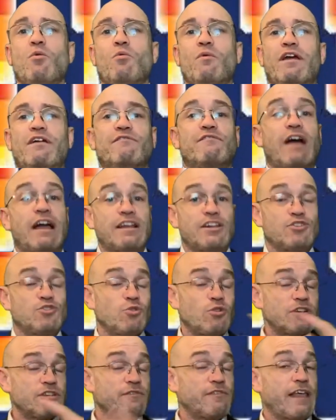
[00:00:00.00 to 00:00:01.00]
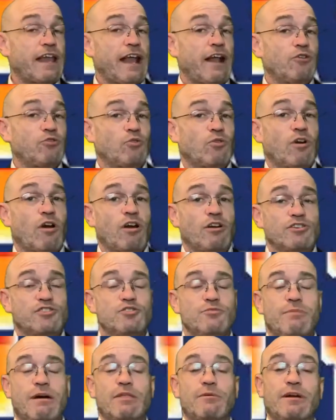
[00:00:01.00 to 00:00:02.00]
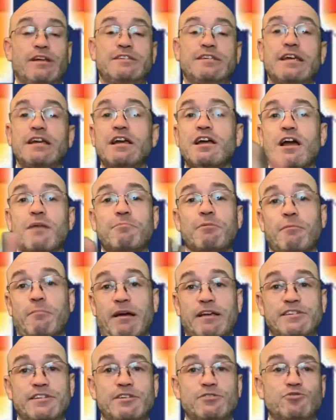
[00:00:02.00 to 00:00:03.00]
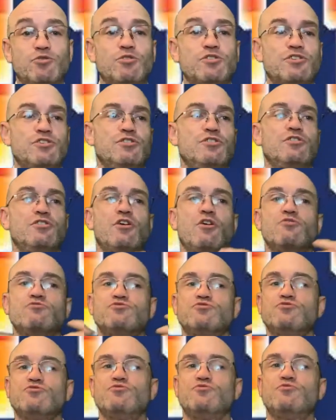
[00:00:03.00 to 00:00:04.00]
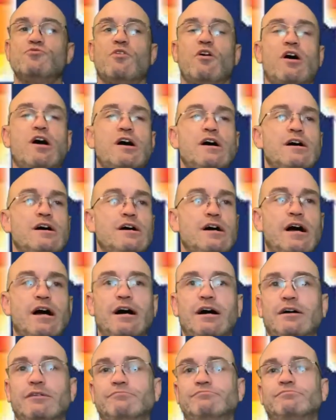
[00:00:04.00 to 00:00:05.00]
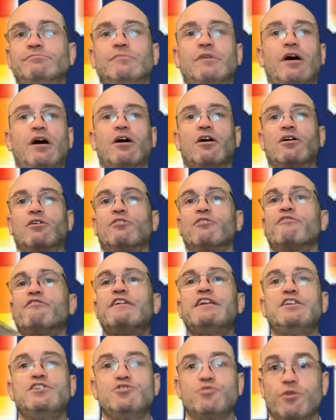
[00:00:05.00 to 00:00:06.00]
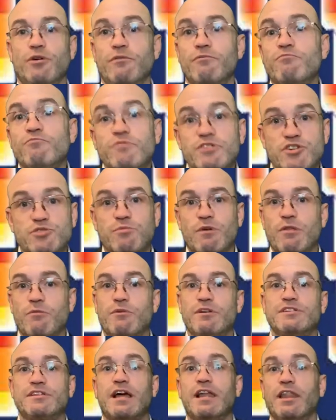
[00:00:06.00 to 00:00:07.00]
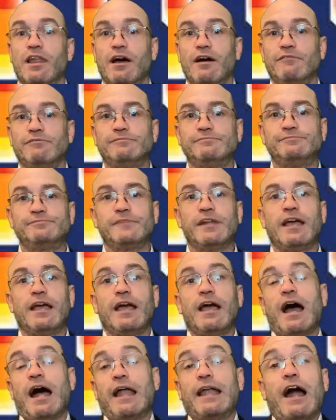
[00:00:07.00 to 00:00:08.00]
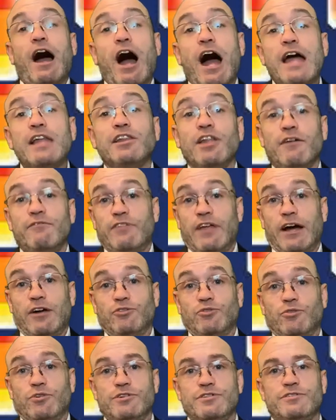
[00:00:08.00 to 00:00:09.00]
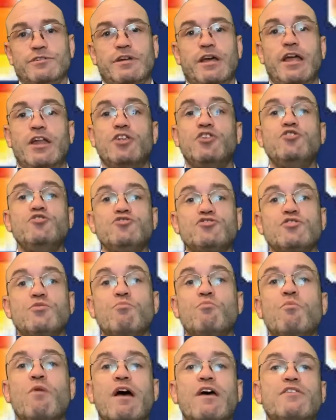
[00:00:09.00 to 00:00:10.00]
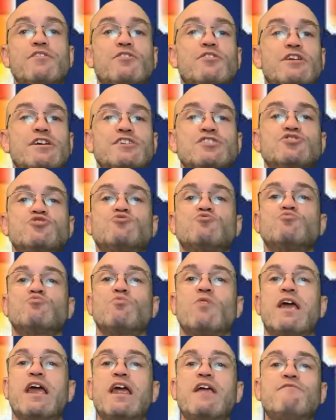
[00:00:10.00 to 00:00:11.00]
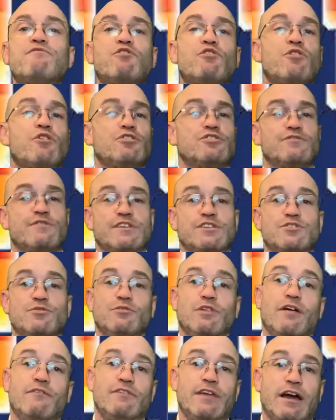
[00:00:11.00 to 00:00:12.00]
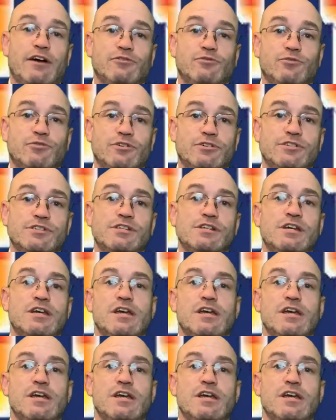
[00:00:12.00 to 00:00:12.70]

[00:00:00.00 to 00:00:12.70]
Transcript: We have guided tours of that outdoor art too, by the way. Take a couple of bicycle tours and you can go do. Uh, um, our graffiti tour, which is one of the ones I love. And I love the outdoors, and Houston weather is great for those of us who love the outdoors.